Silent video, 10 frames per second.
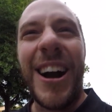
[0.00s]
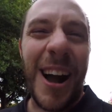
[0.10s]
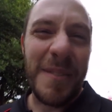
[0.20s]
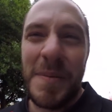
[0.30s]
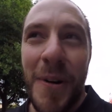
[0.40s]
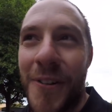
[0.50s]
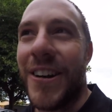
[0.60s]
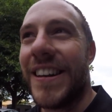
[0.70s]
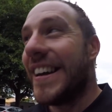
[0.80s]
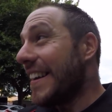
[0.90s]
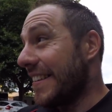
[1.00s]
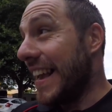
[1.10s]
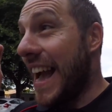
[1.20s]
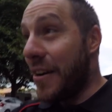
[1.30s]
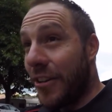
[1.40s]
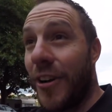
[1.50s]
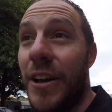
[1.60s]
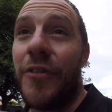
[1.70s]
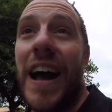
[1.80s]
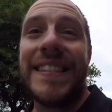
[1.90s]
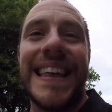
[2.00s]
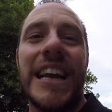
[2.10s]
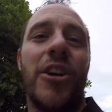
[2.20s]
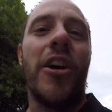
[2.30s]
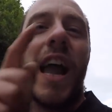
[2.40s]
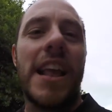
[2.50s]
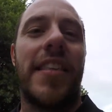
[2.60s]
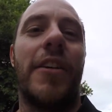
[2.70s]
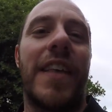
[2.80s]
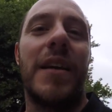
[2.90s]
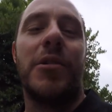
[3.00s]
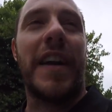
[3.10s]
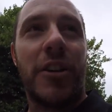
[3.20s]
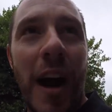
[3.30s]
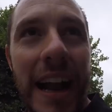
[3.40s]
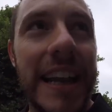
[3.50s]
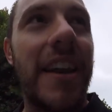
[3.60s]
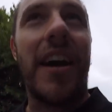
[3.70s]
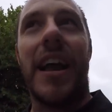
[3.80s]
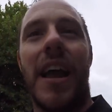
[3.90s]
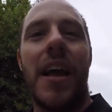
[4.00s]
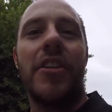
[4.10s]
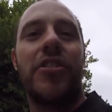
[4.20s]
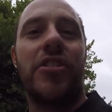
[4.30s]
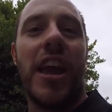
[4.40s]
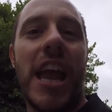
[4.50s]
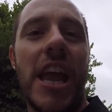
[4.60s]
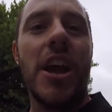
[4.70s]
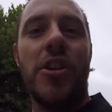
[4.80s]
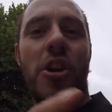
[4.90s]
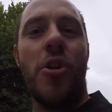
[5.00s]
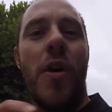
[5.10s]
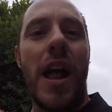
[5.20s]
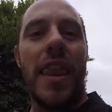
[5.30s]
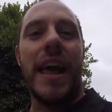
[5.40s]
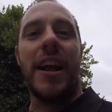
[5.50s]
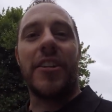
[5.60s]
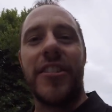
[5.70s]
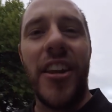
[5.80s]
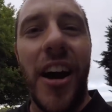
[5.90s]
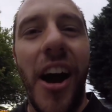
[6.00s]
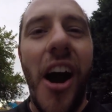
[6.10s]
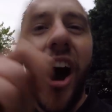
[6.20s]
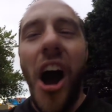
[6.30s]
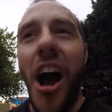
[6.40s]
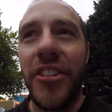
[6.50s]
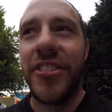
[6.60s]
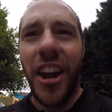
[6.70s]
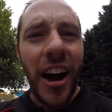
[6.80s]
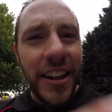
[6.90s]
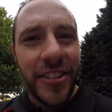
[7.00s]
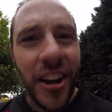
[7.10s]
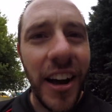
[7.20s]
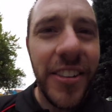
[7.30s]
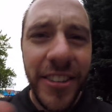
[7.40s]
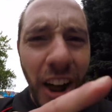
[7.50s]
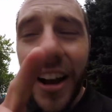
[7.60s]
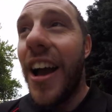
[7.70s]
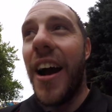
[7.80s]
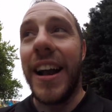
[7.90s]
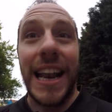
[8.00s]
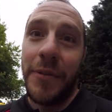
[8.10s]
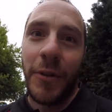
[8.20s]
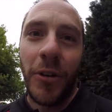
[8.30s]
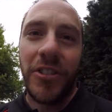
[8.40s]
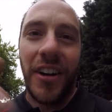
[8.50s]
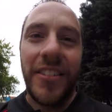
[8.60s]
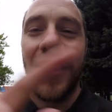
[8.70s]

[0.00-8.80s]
I can't be bothered. So yeah, great fair, Didcot, get yourself down here. We've had a cracking night. See you later. Sly, Sly, Sly, Sly. I'm getting everything wrong tonight.